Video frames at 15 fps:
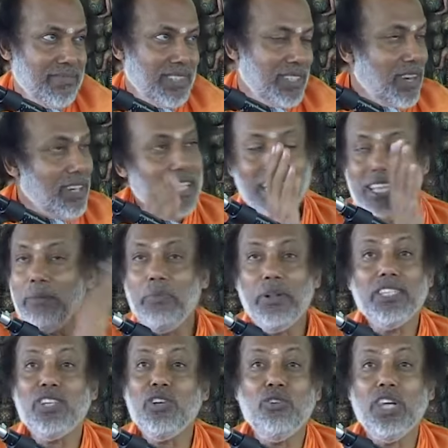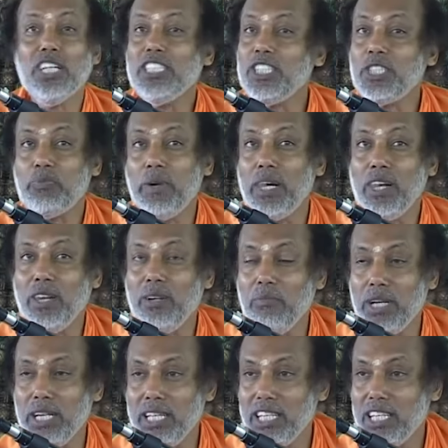Not that the person who doesn't spend on
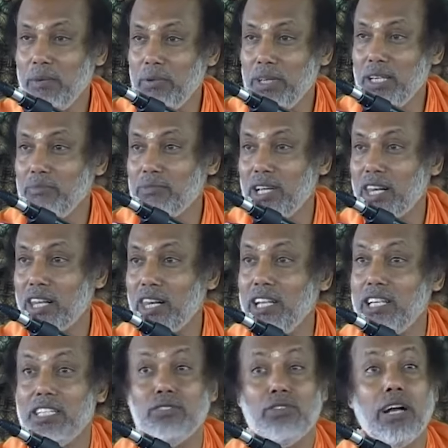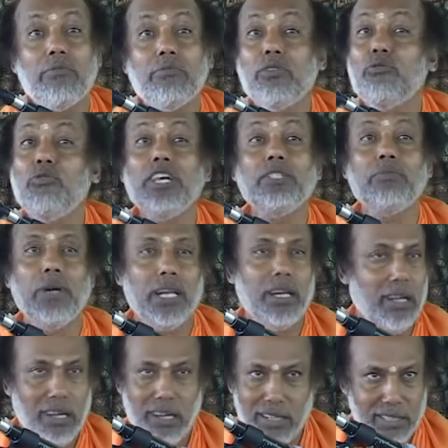money in keeping himself clean is not a wise
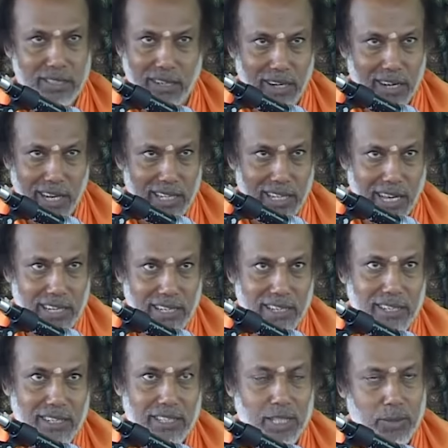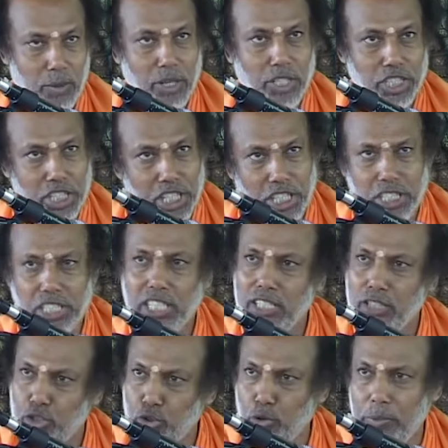man. It's not like that. This fellow is dirty
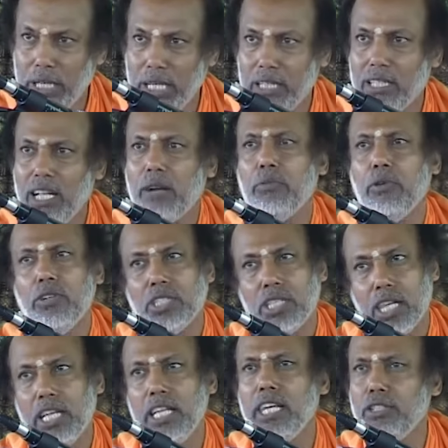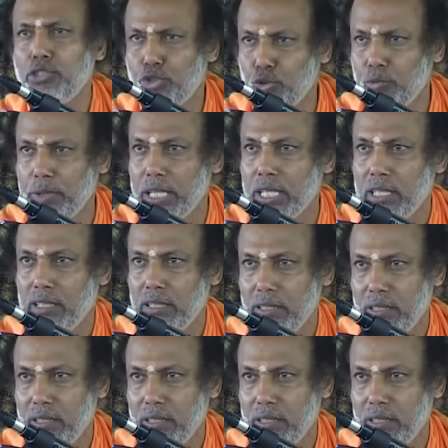and stupid, that fellow is clean and stupid.